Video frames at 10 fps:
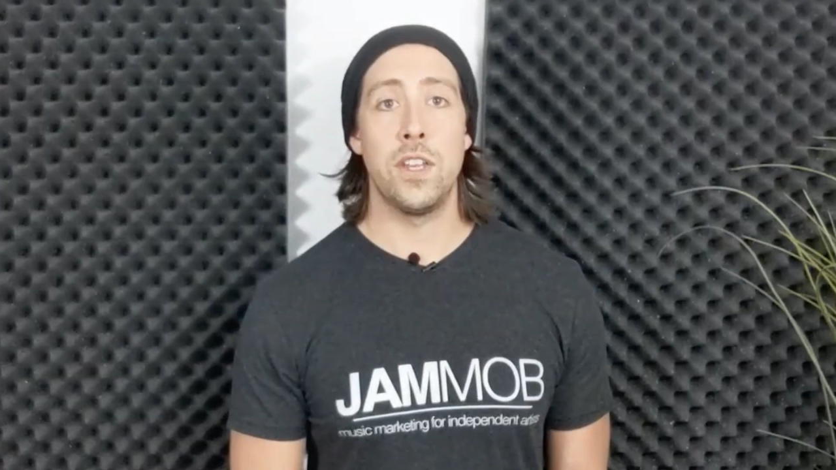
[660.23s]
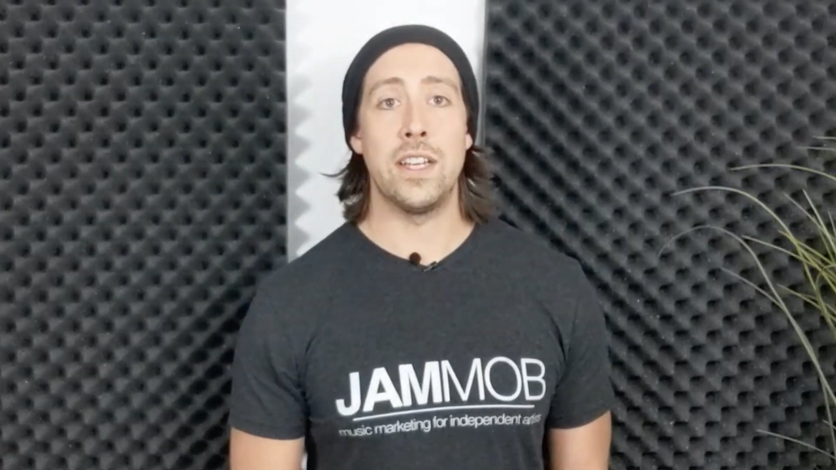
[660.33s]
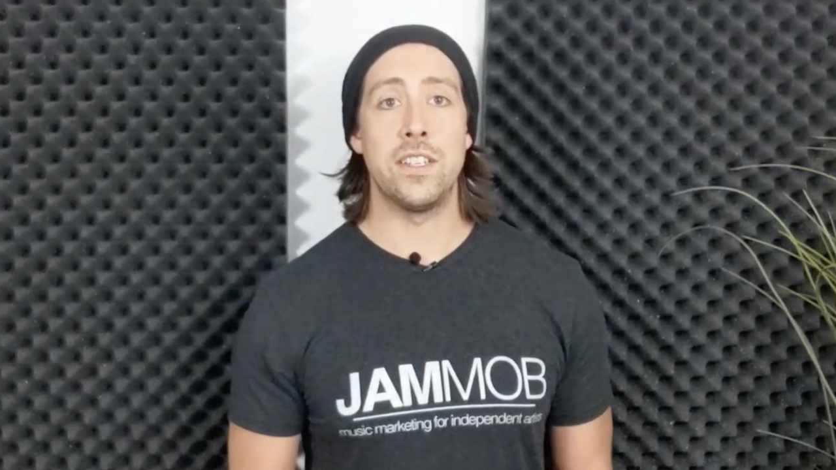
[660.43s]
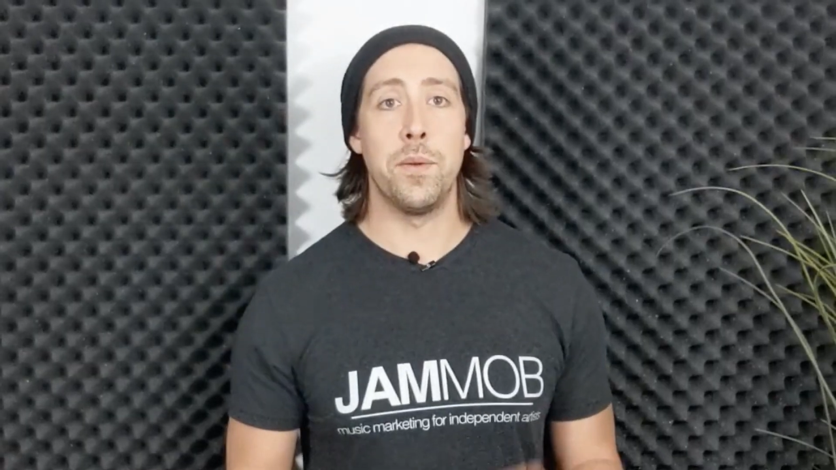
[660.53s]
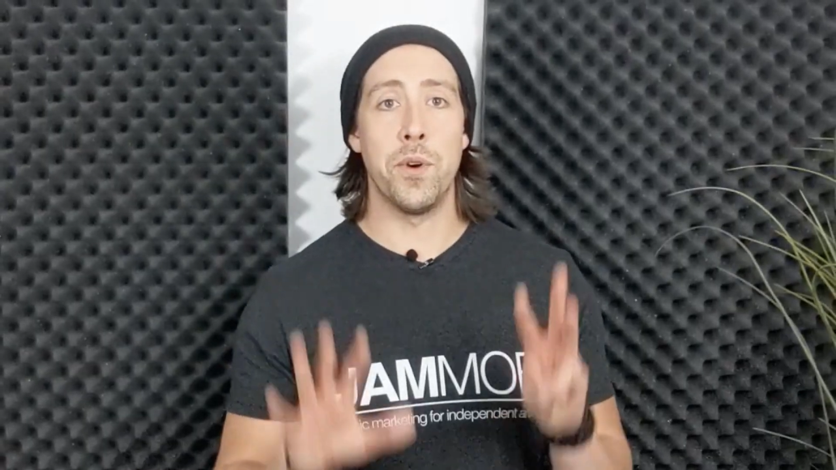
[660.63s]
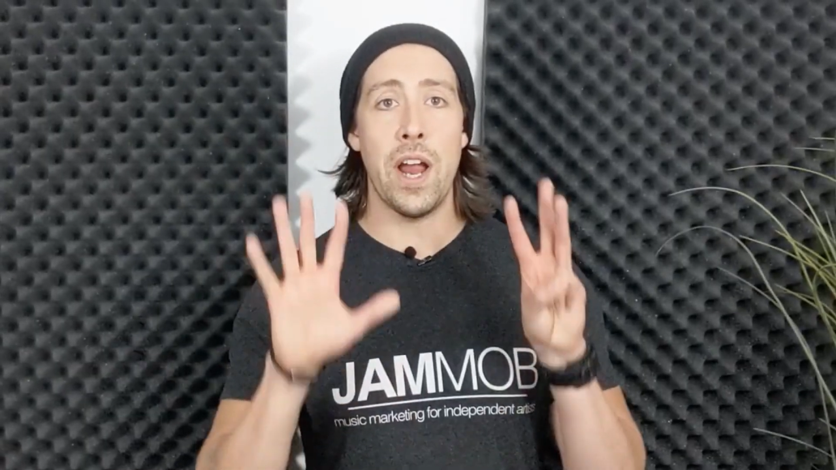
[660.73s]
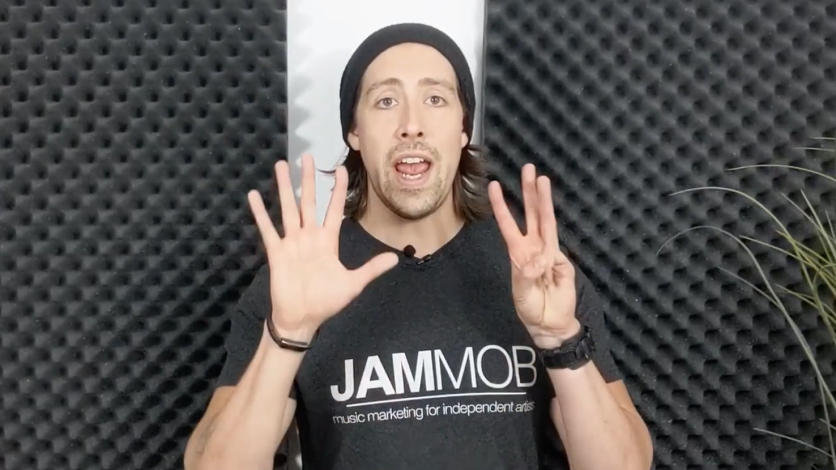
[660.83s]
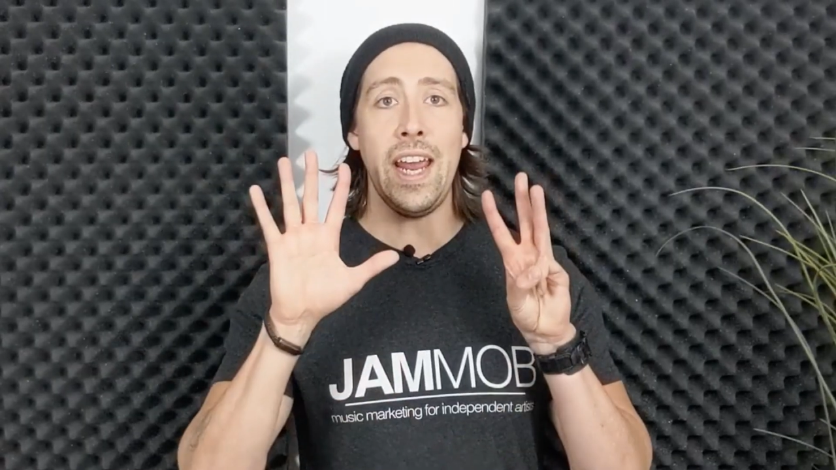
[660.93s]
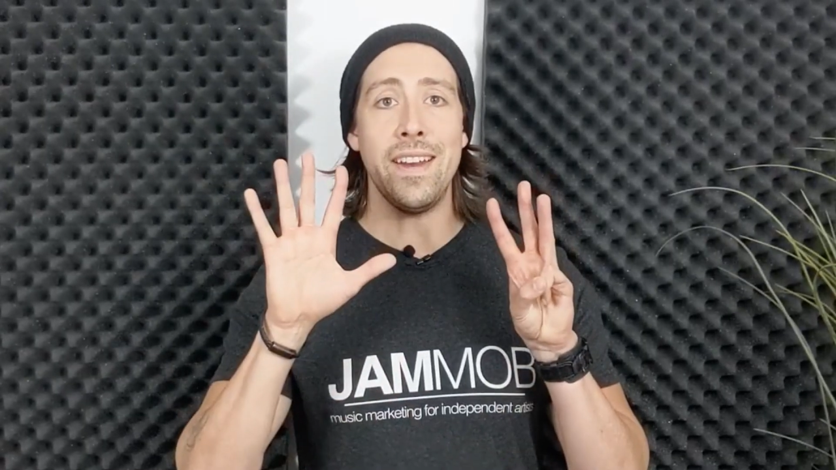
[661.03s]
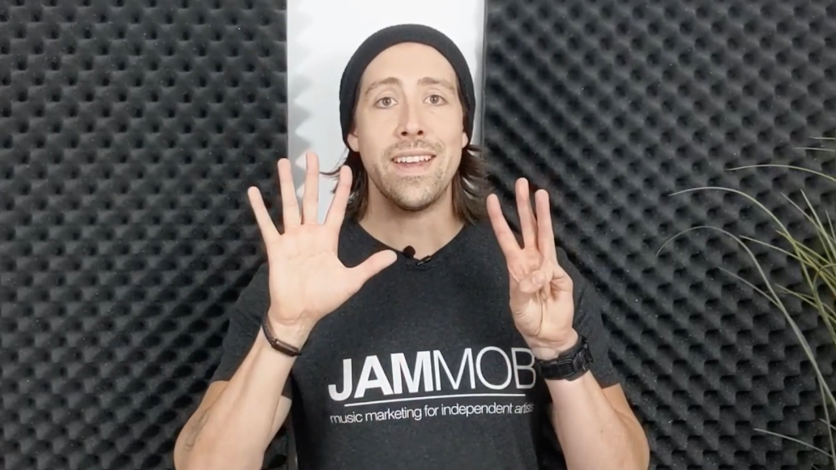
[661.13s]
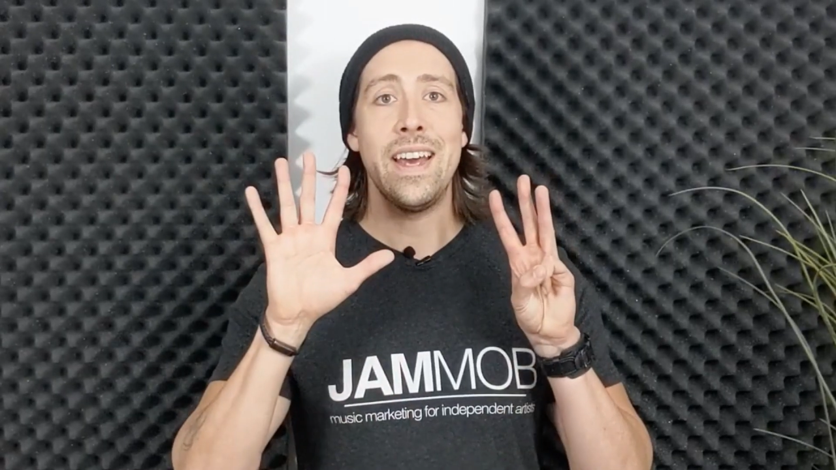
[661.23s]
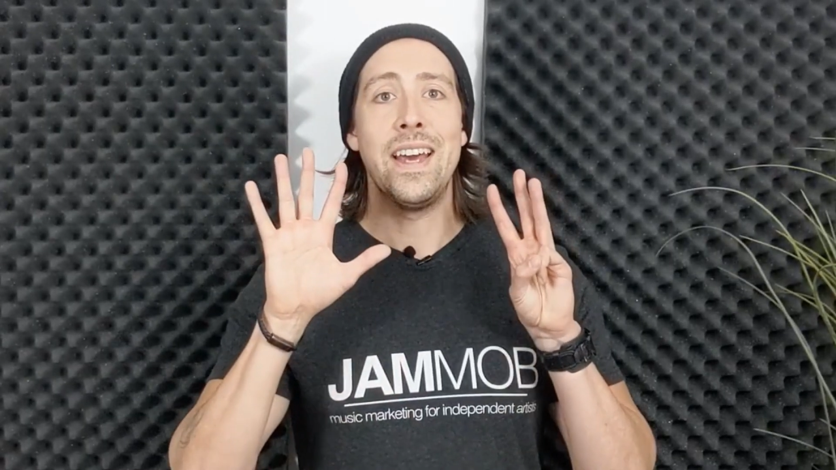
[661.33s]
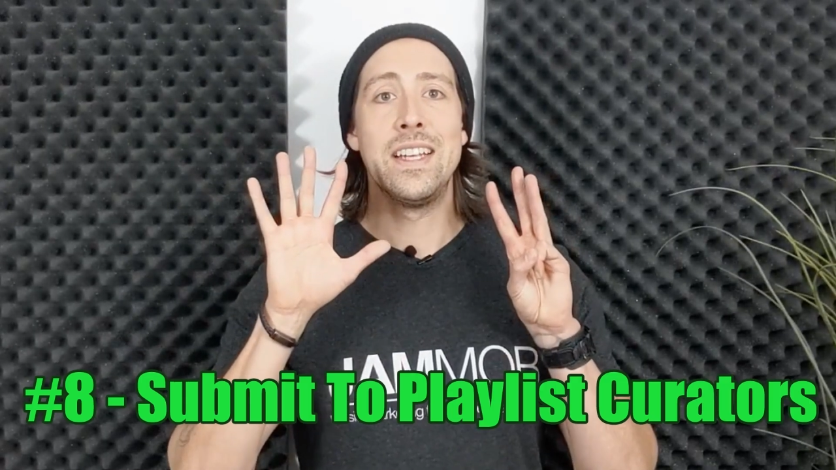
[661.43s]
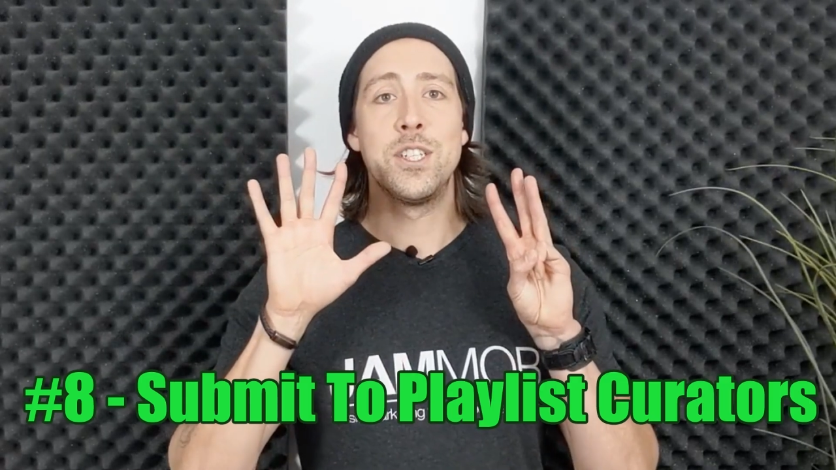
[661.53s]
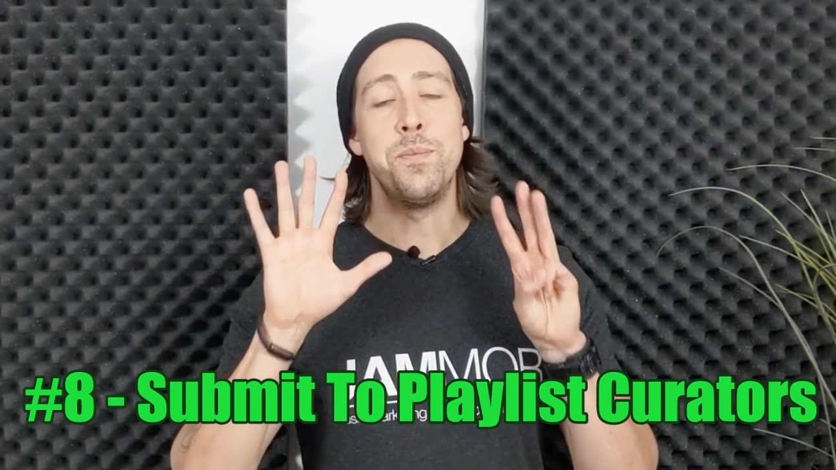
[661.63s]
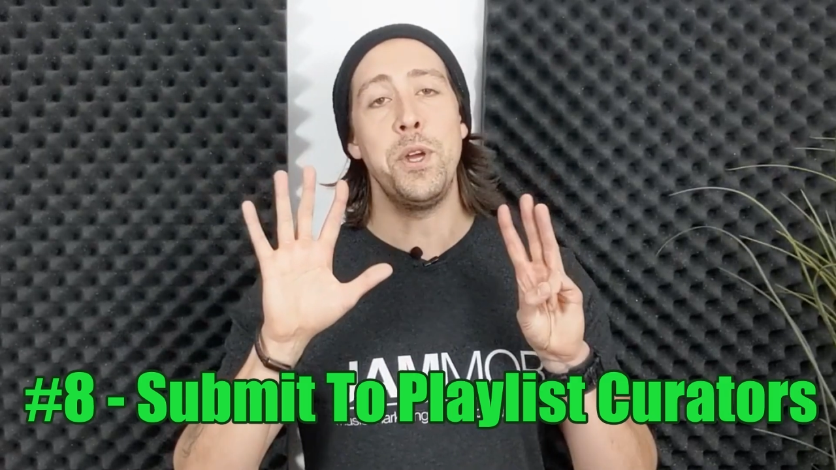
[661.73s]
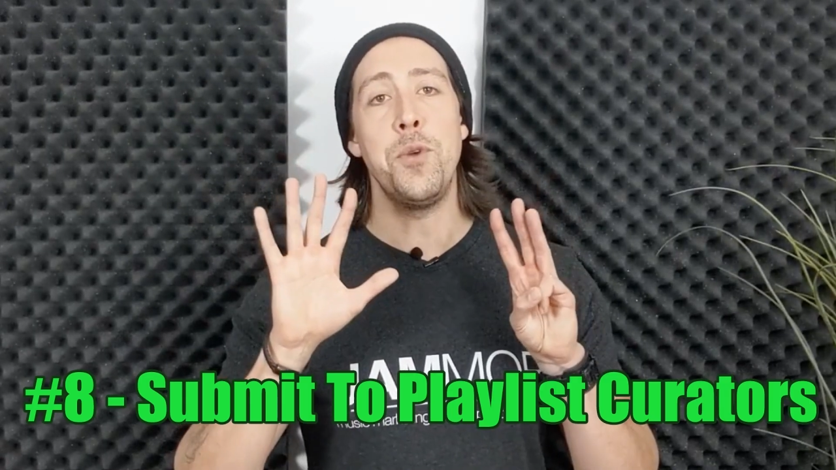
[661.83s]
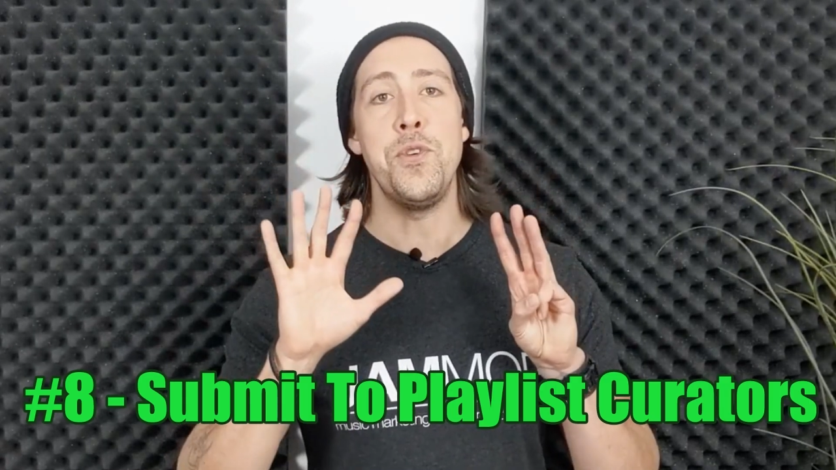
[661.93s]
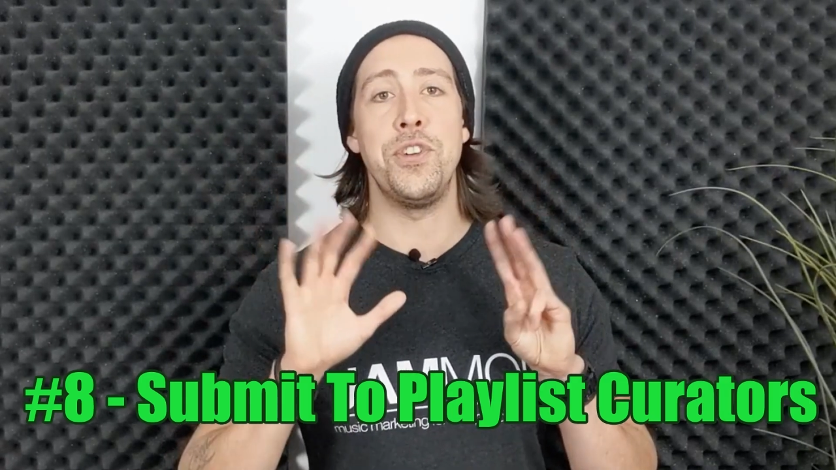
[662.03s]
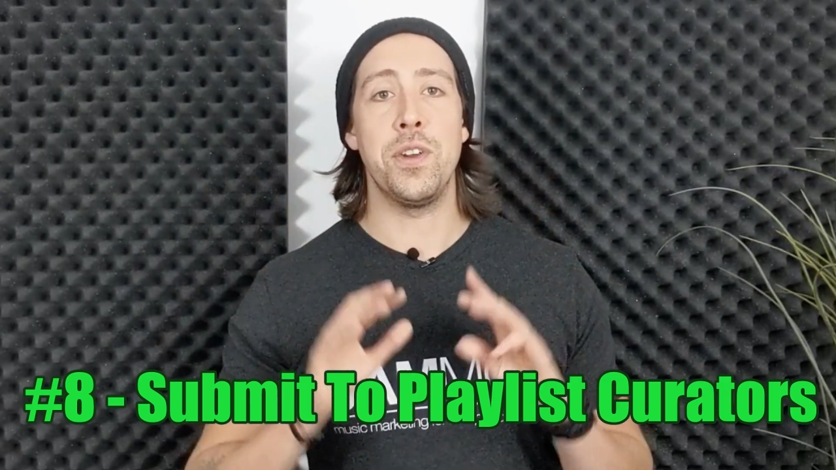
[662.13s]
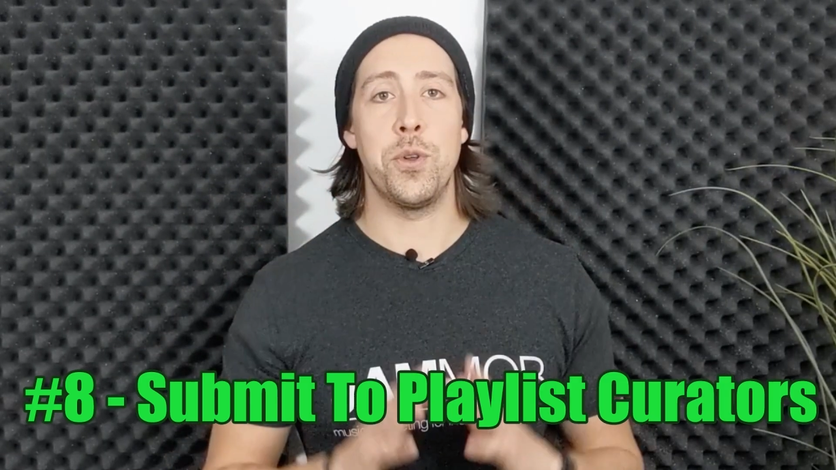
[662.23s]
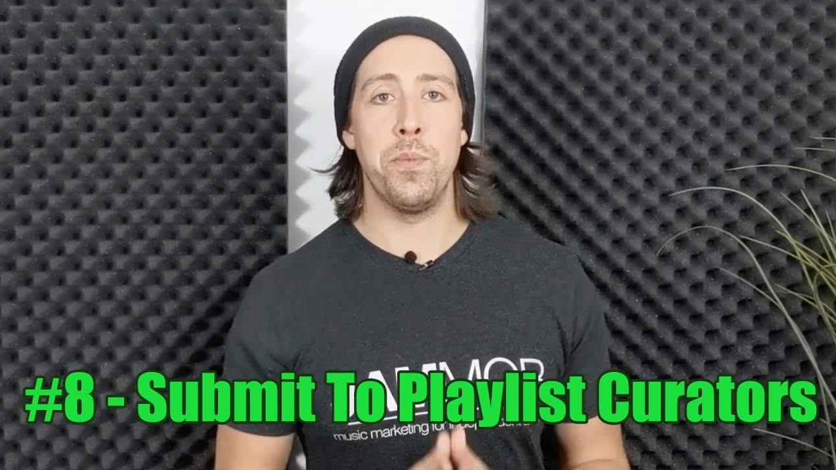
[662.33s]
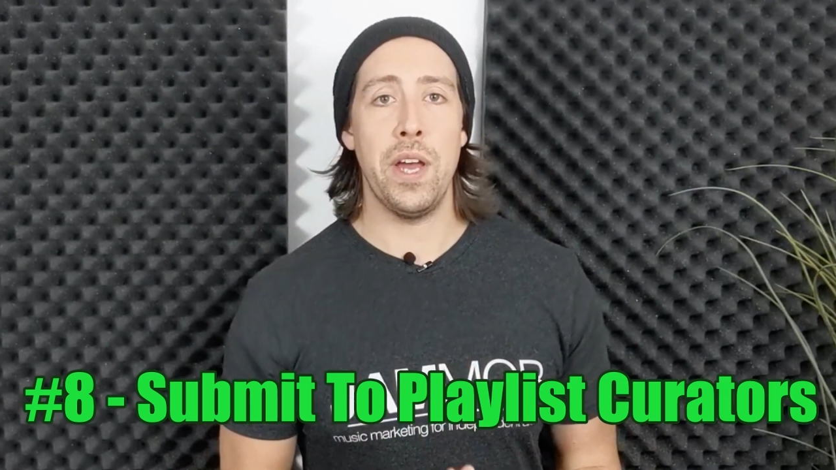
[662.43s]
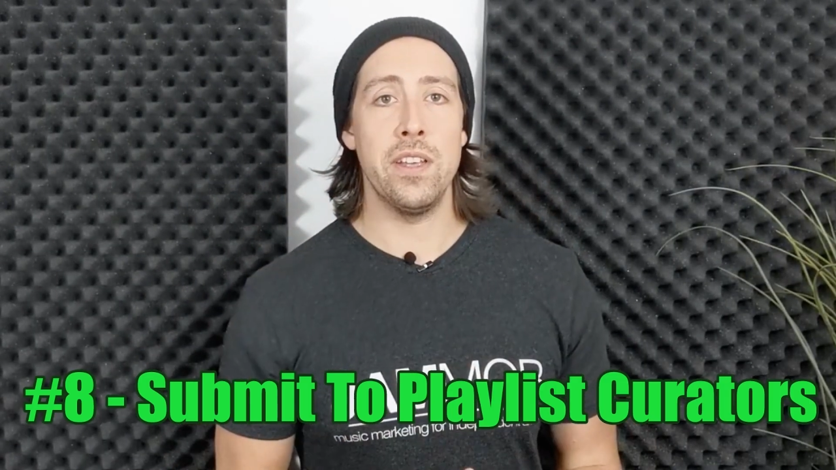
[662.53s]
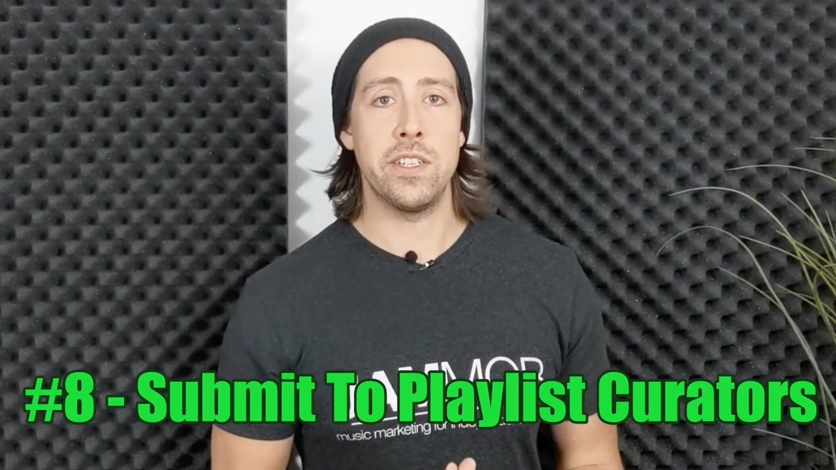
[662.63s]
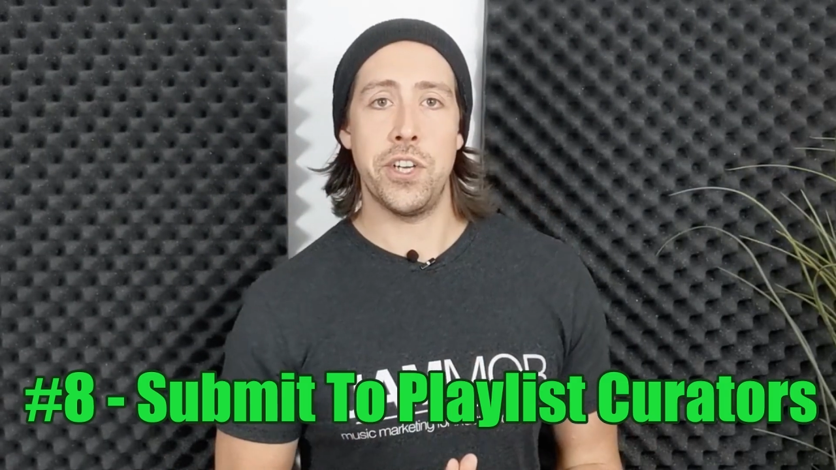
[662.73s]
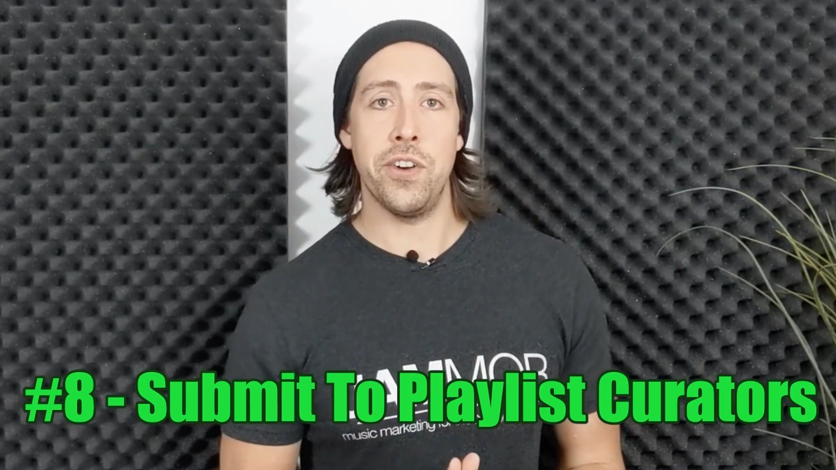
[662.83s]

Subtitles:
So that's number 8. Submit your music to playlist